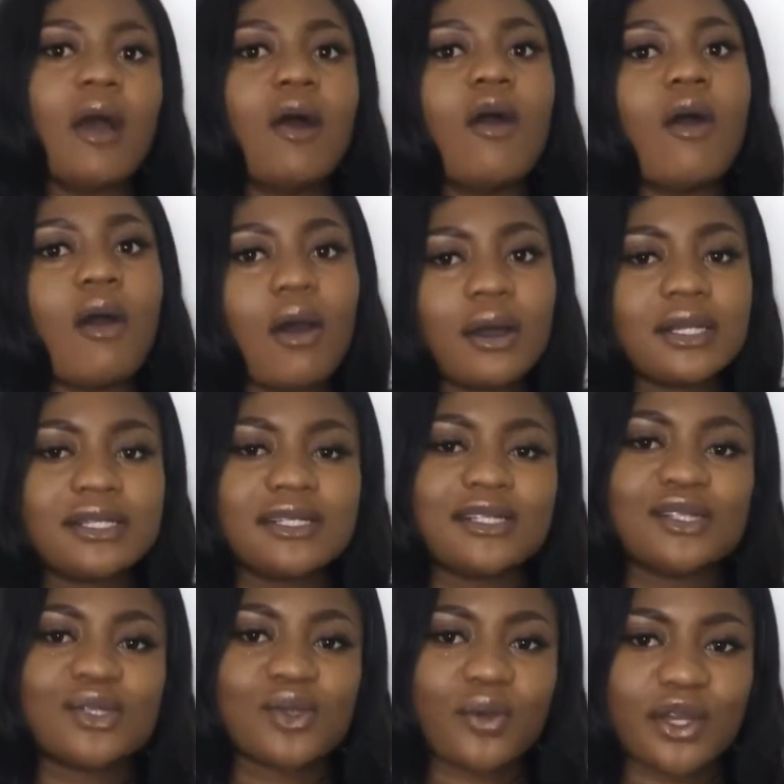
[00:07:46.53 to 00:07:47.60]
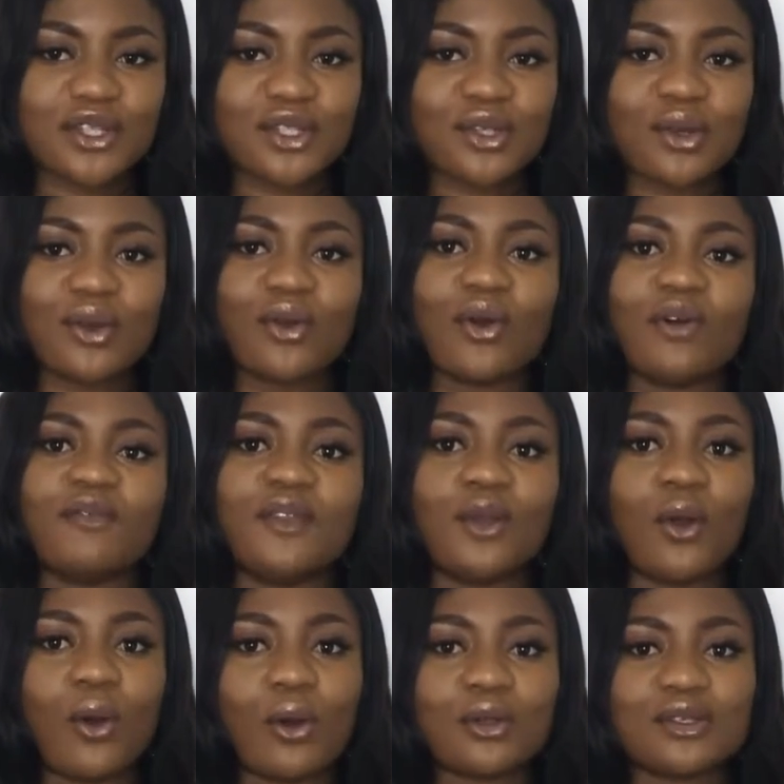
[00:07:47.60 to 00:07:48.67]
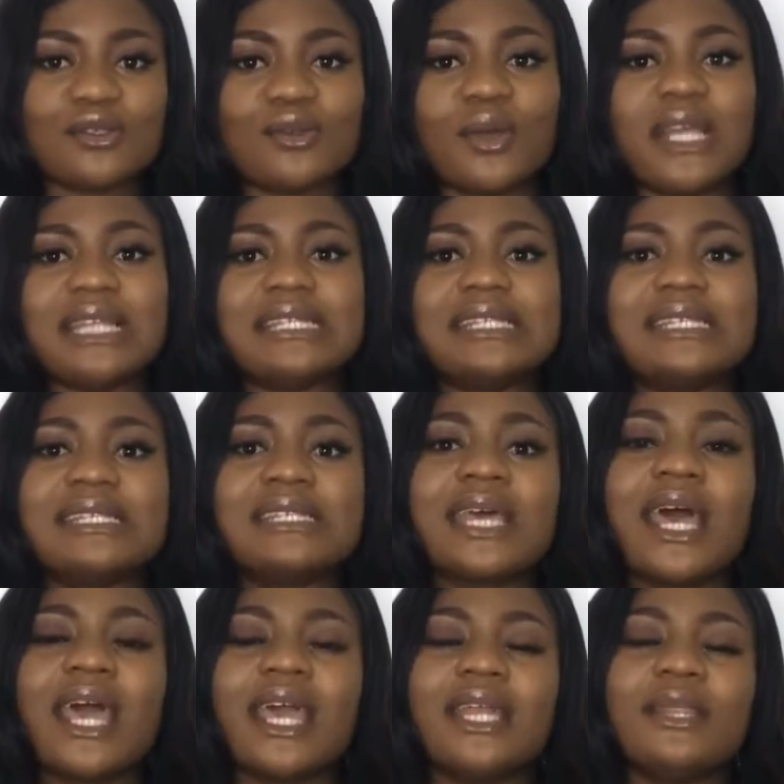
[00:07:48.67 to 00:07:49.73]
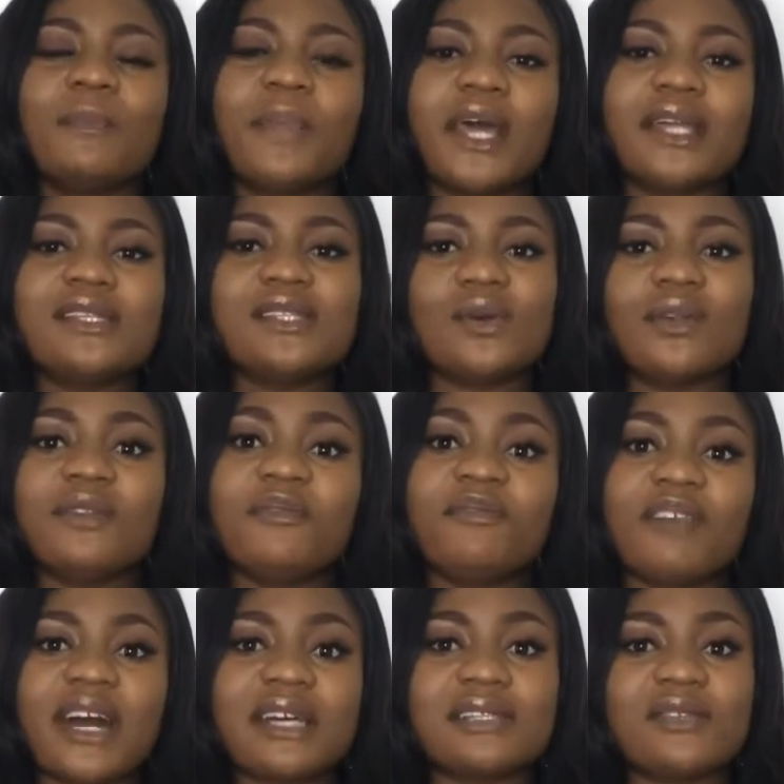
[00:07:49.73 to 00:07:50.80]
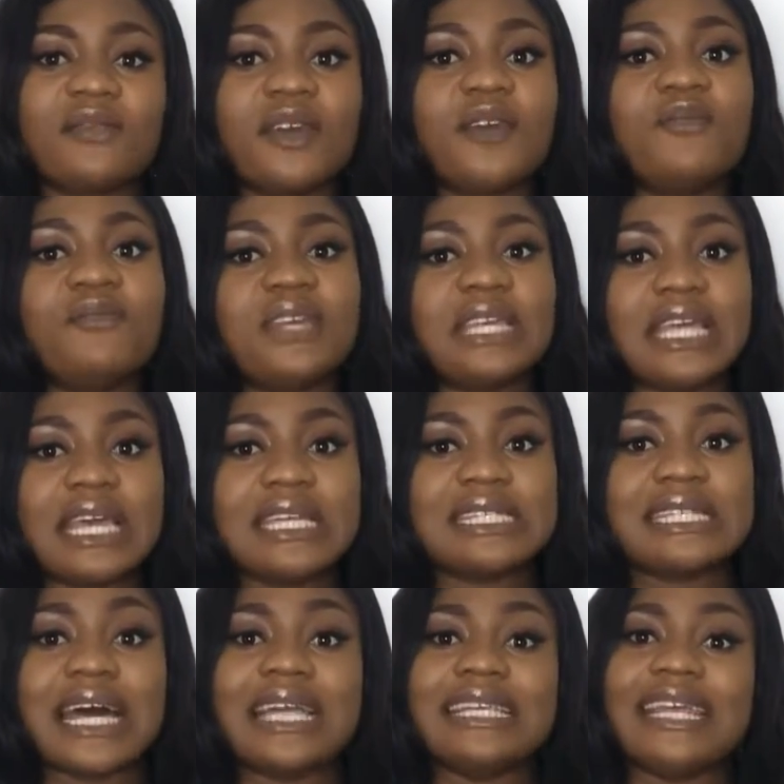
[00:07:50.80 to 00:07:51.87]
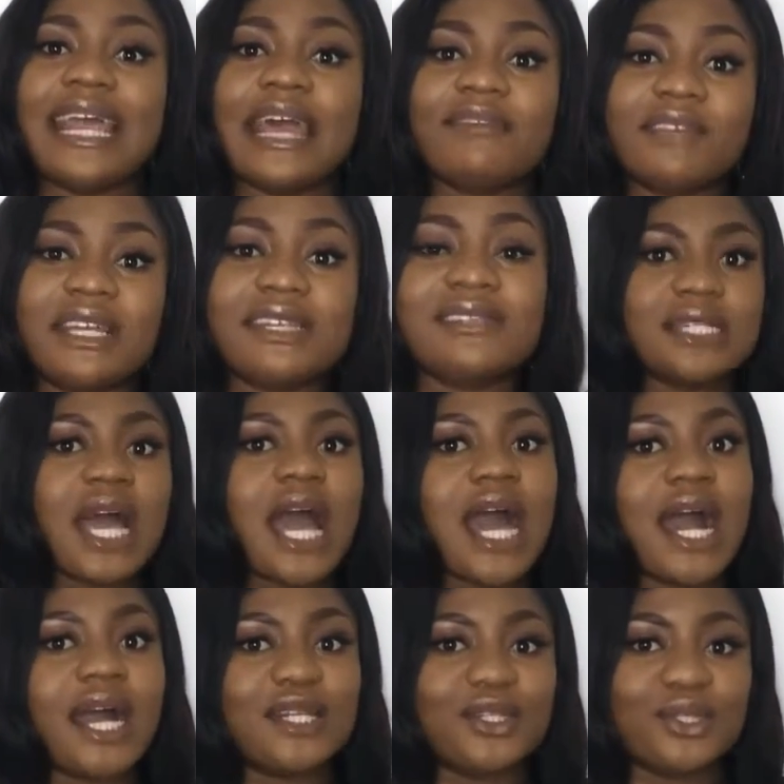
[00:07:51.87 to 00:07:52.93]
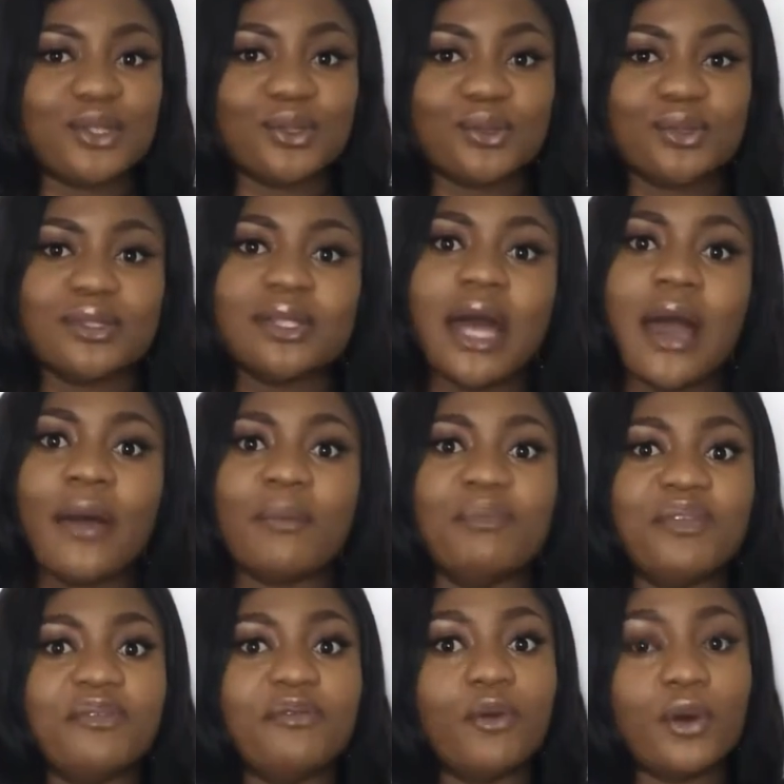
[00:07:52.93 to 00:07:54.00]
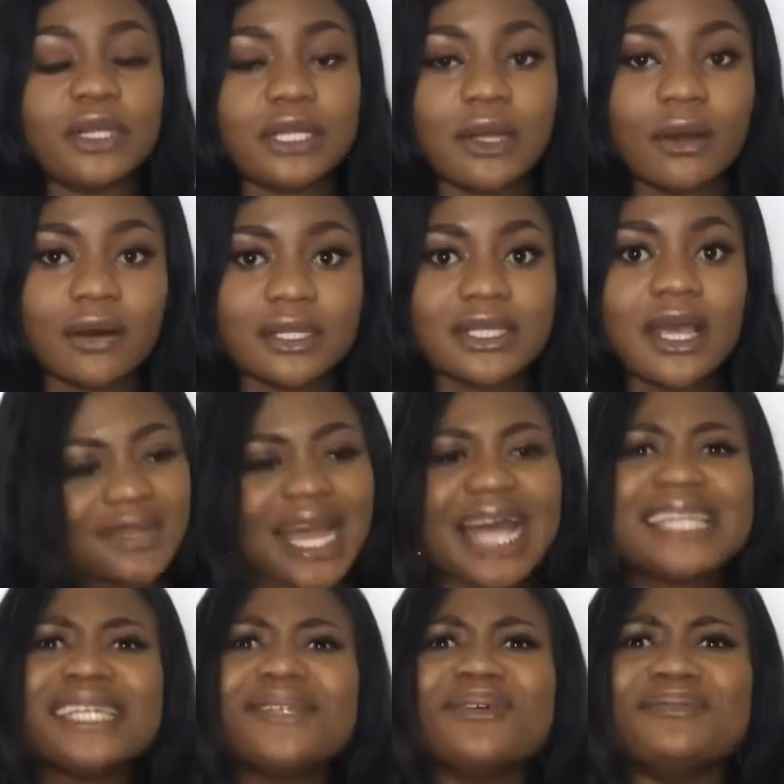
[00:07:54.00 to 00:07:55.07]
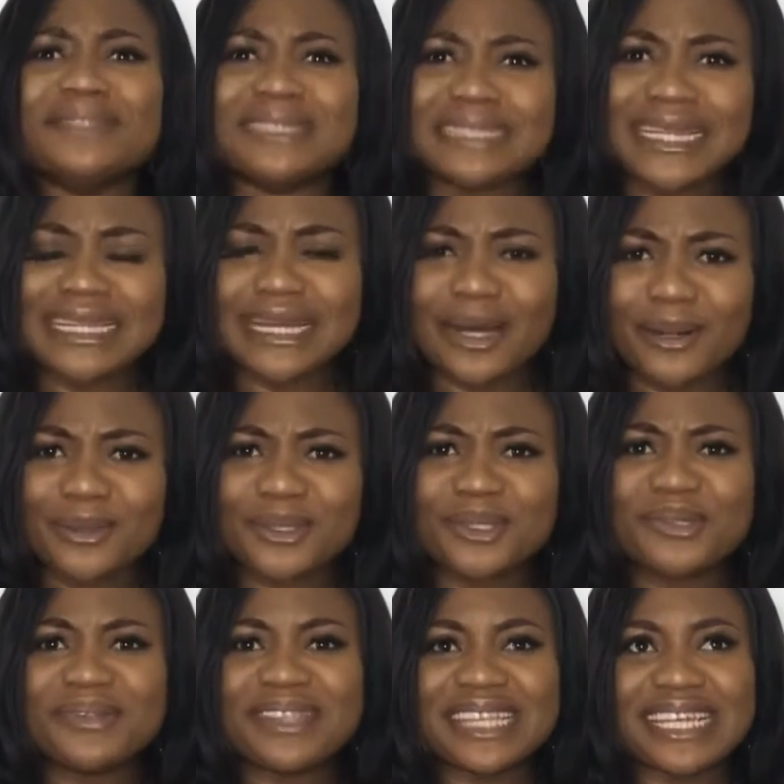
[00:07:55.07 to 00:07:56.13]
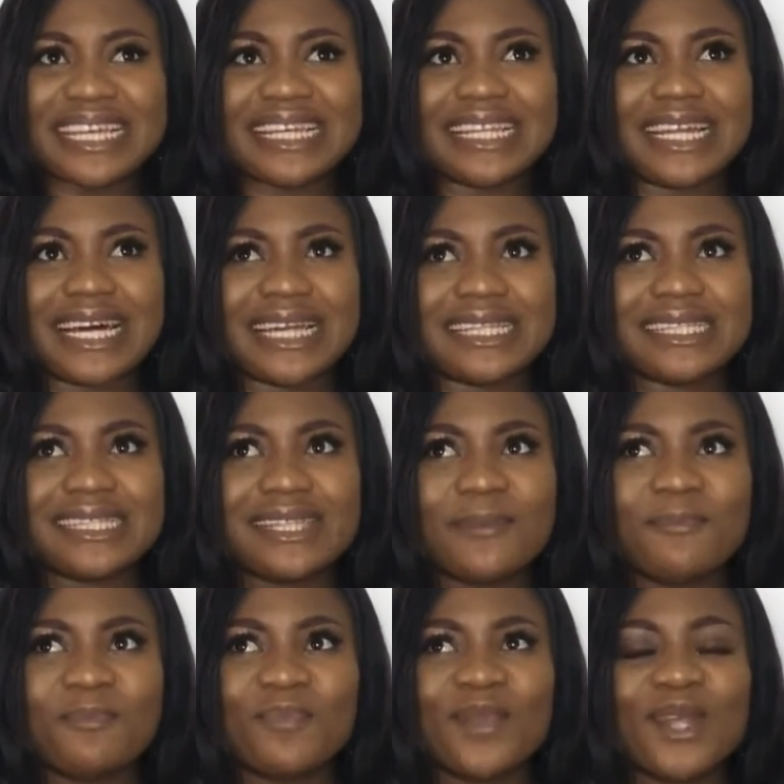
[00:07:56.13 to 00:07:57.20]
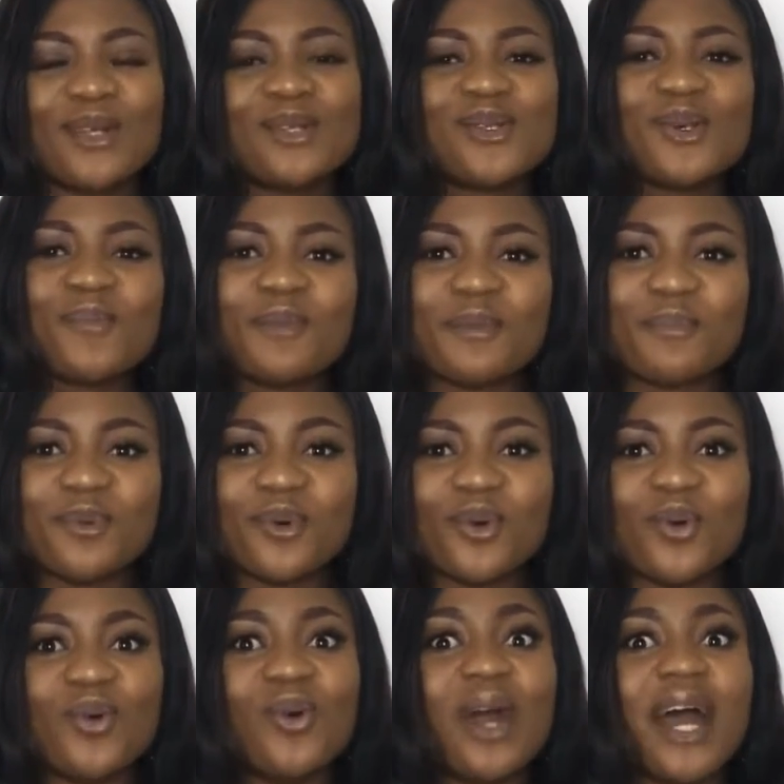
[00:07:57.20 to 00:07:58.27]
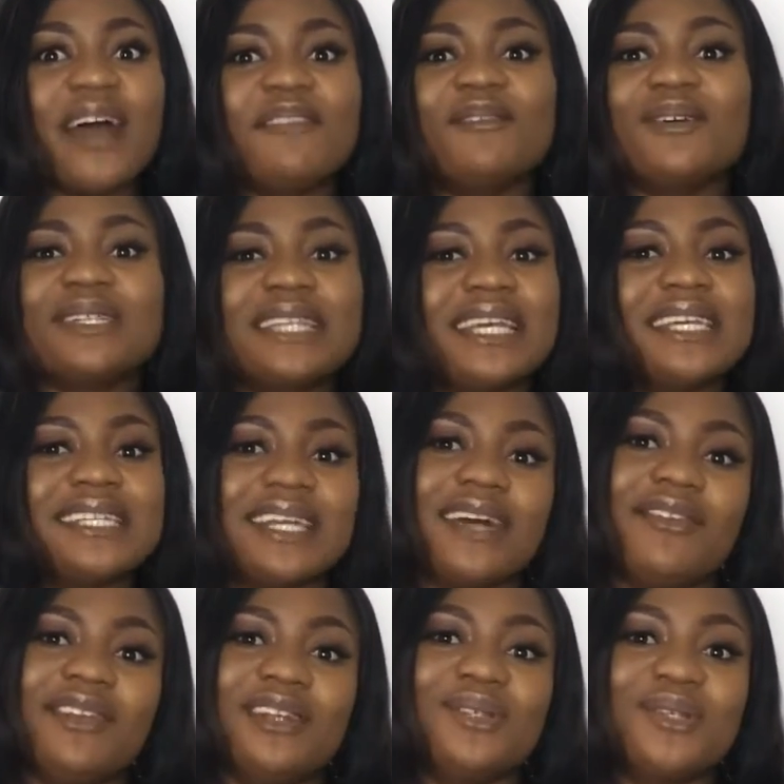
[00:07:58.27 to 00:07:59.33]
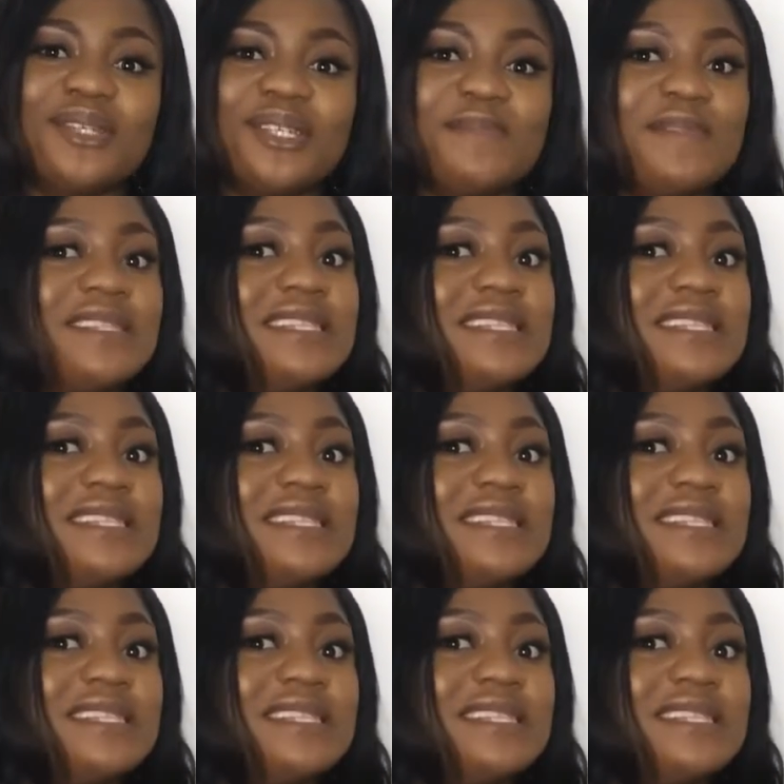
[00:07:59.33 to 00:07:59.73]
on the discretion of the court. So it depends on the facts of every case and the evidence adduced before the court. At the end of the day now, do you think that two people who have not taken their relationship to the